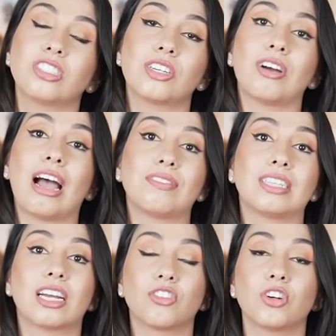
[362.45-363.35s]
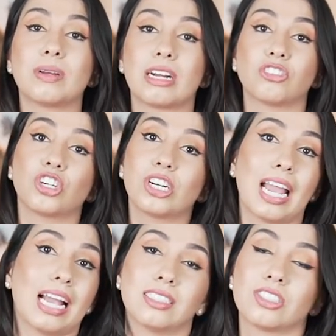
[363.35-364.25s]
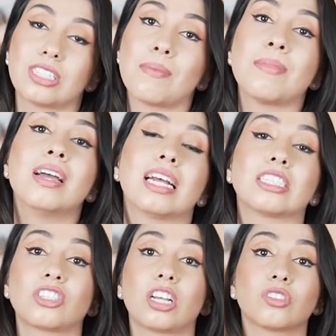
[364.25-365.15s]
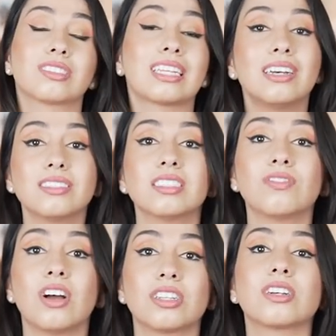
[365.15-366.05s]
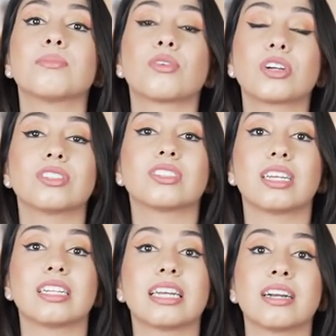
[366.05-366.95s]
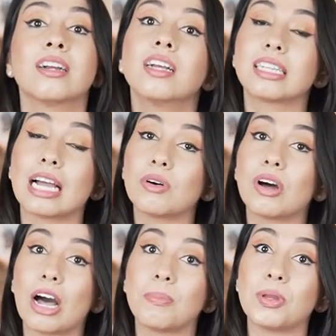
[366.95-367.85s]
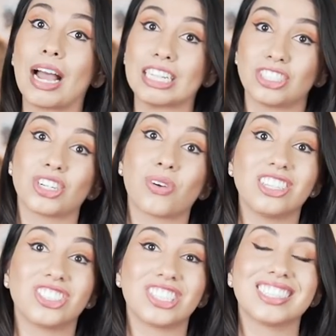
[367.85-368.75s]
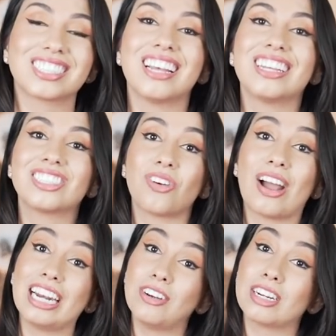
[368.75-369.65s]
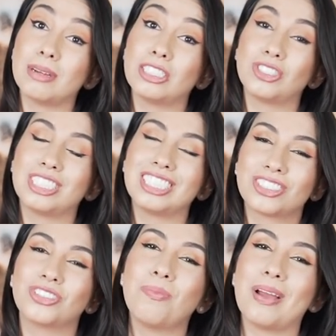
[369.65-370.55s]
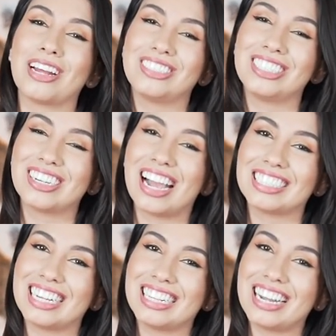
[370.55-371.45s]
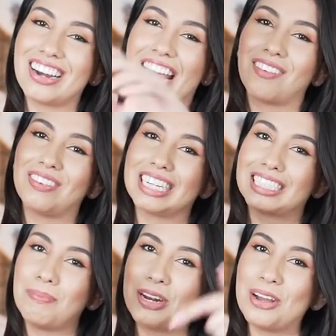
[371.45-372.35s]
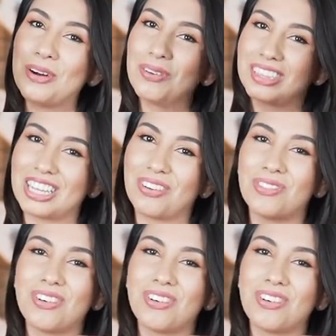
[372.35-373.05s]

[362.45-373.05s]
that you have in that group and I'll surely answer them. And there's also thousands of other embroiderers in there that will help you answer your questions. So I highly recommend joining the group and I'll see you guys in there. I have linked it below. Thank you for